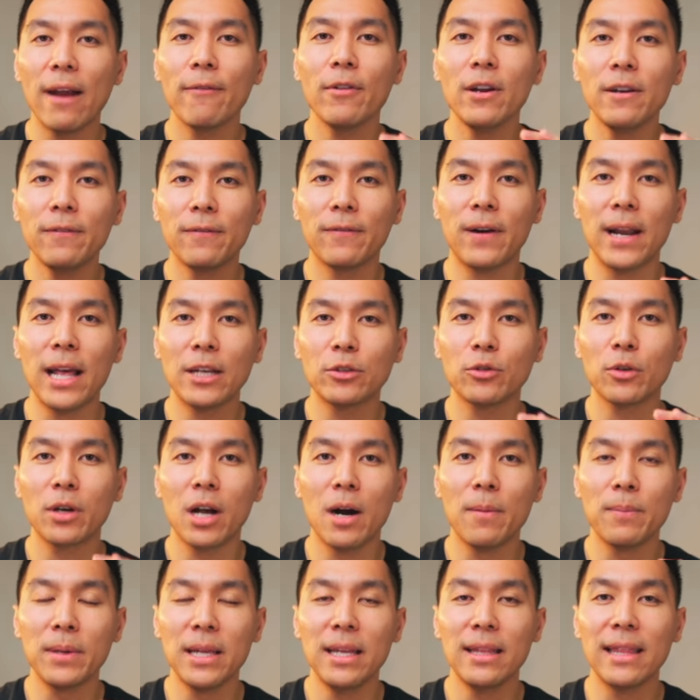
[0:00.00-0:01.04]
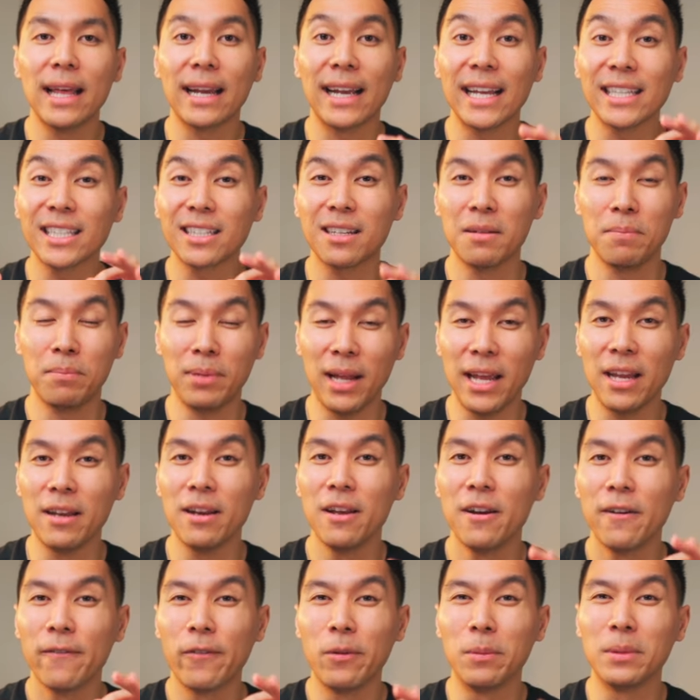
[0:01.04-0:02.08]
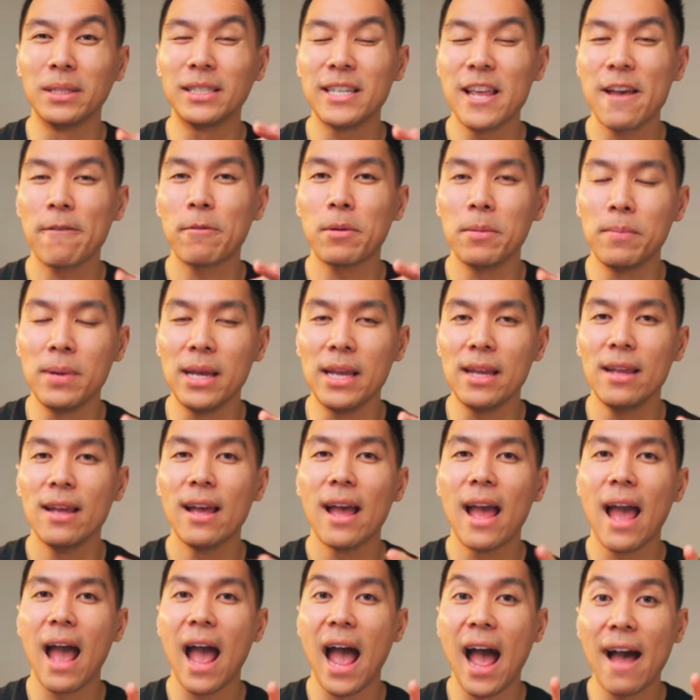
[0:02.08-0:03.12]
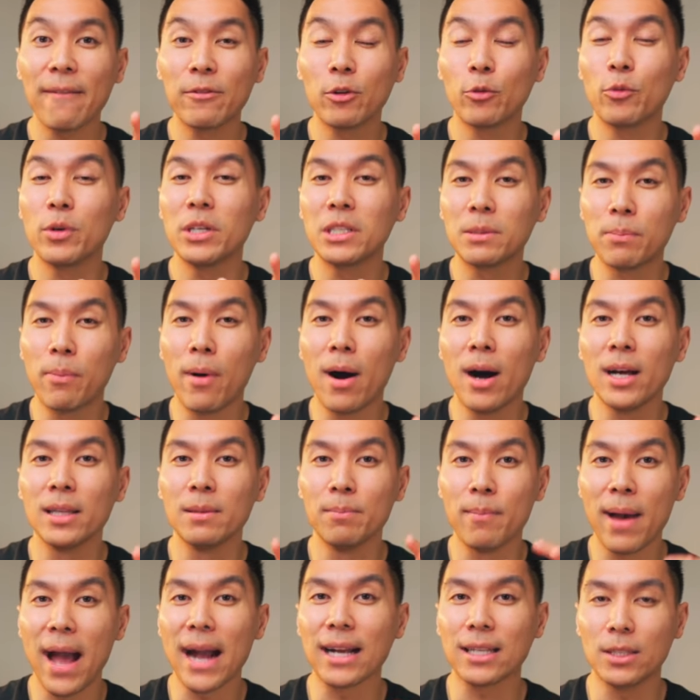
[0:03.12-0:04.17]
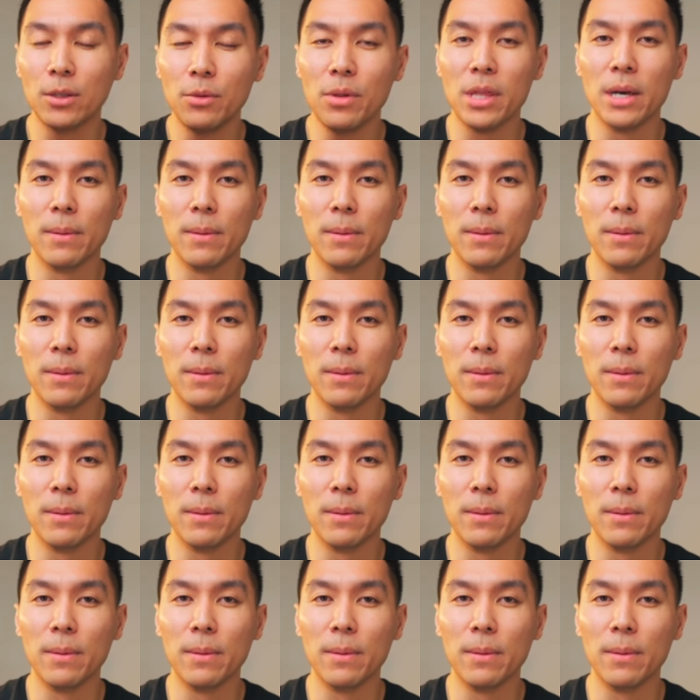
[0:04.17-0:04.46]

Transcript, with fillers: every financial company that gets a complaint from the CFPB have to respond back to